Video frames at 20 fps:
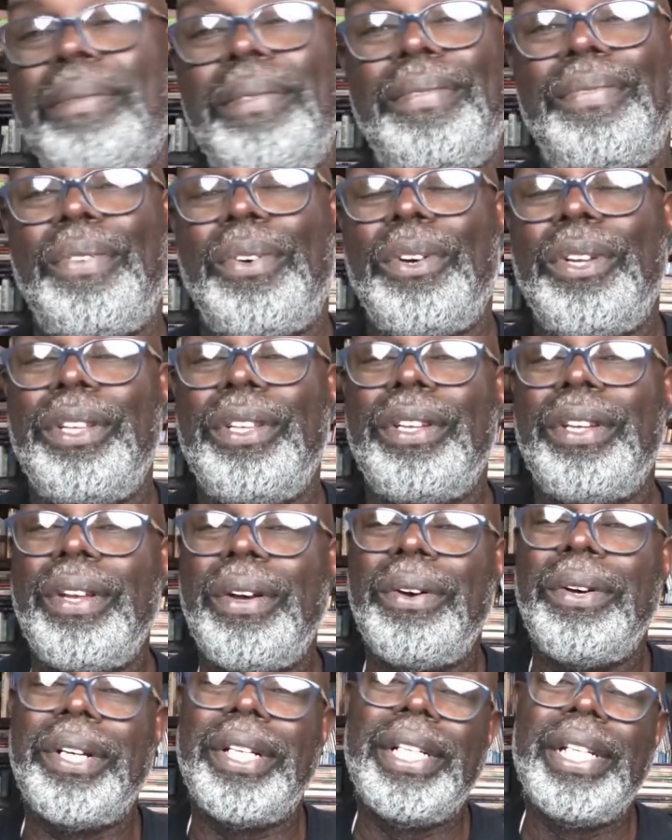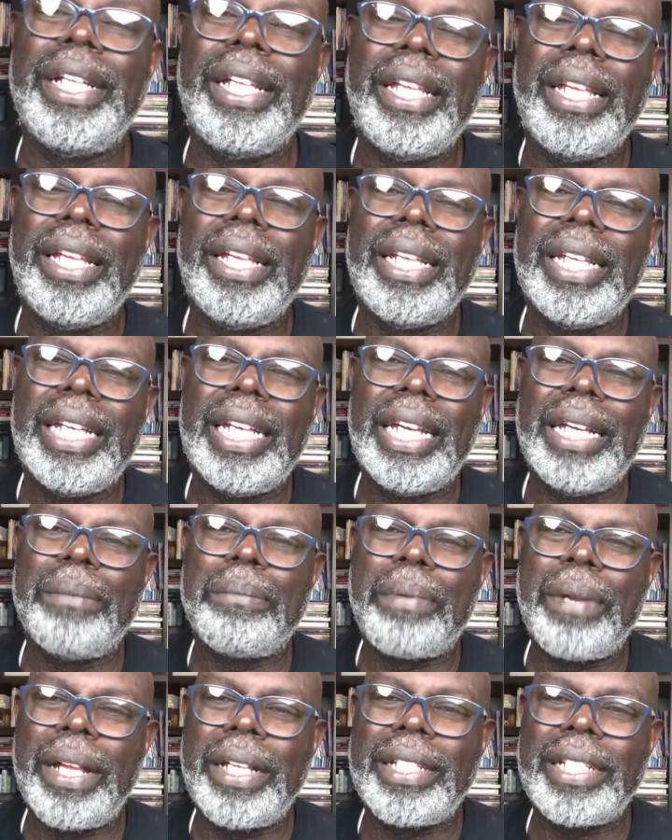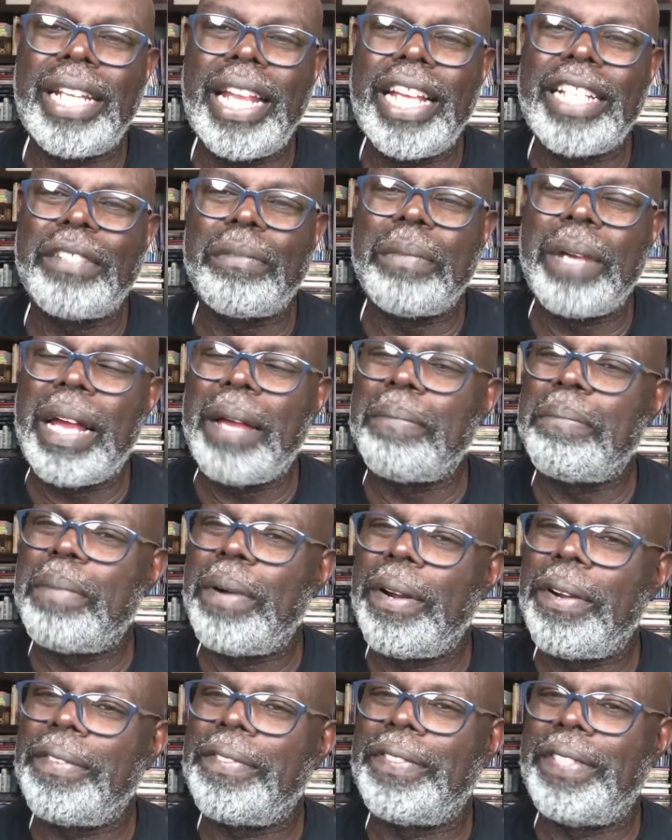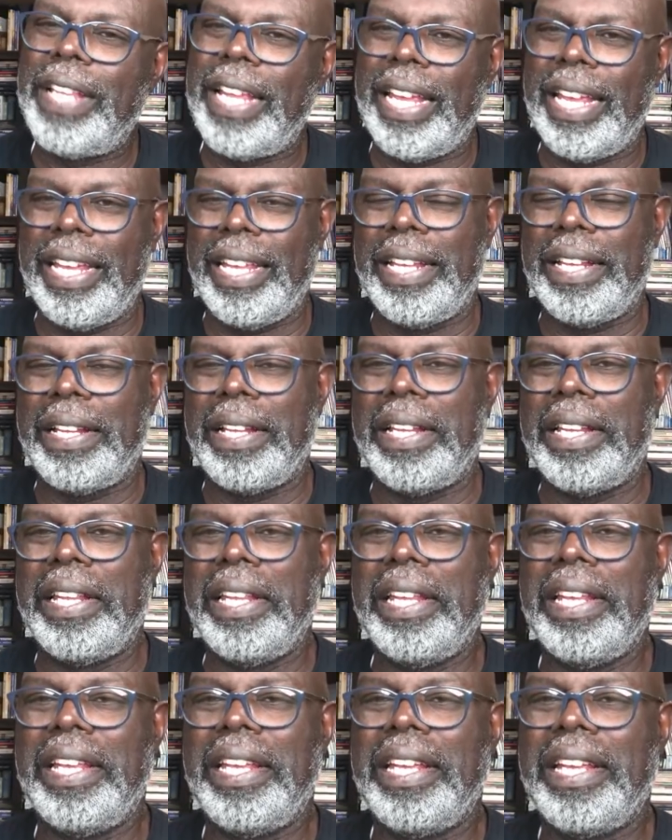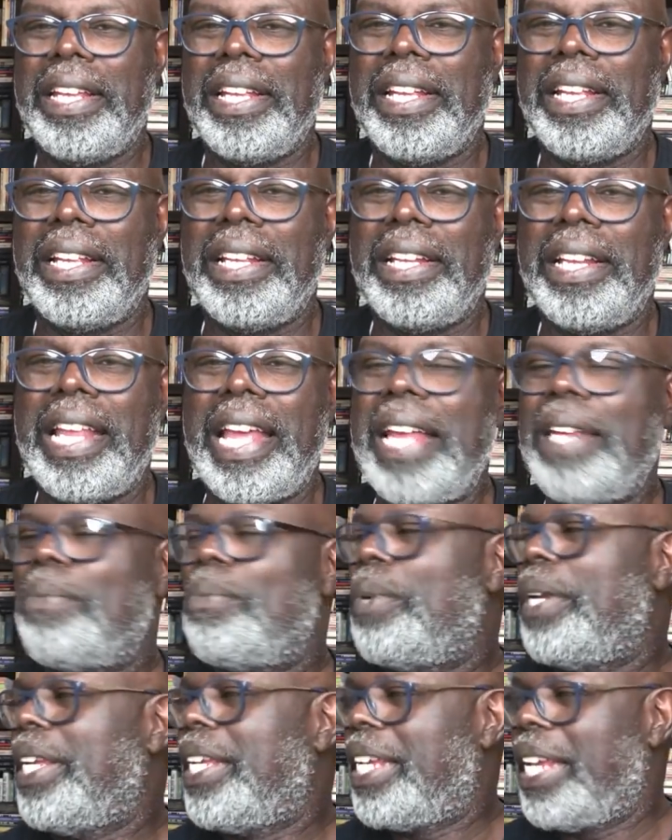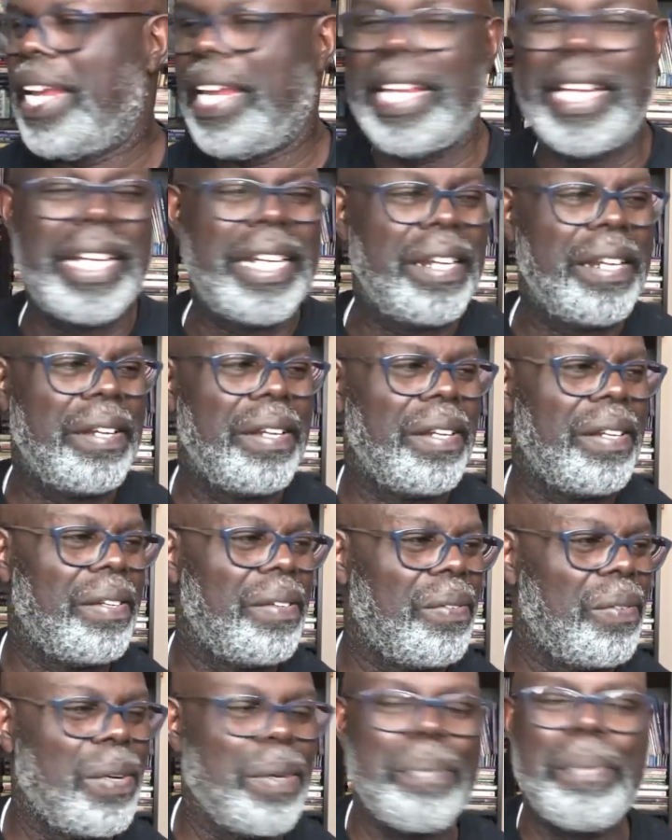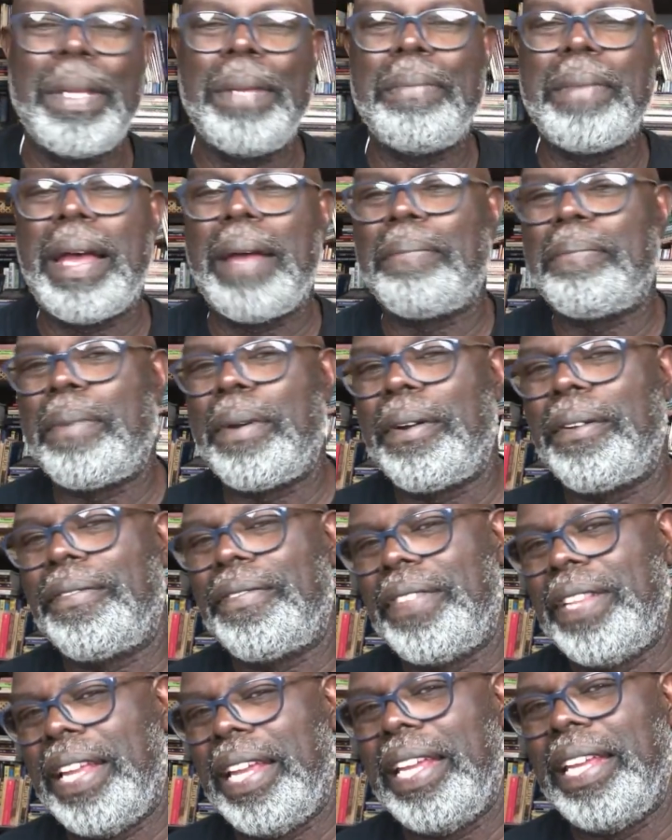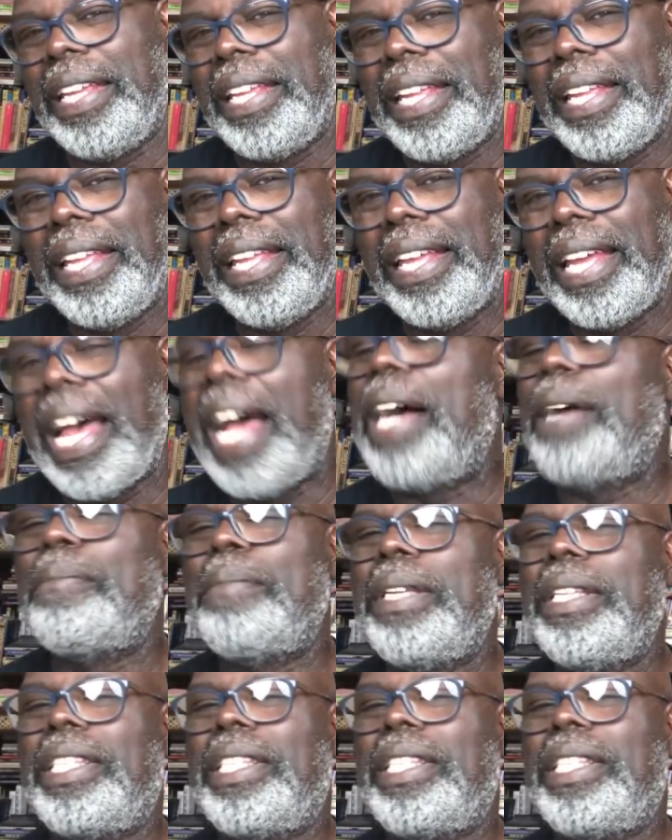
before you know it. And plus, that's my birthday. That weekend will be my birthday. I'll be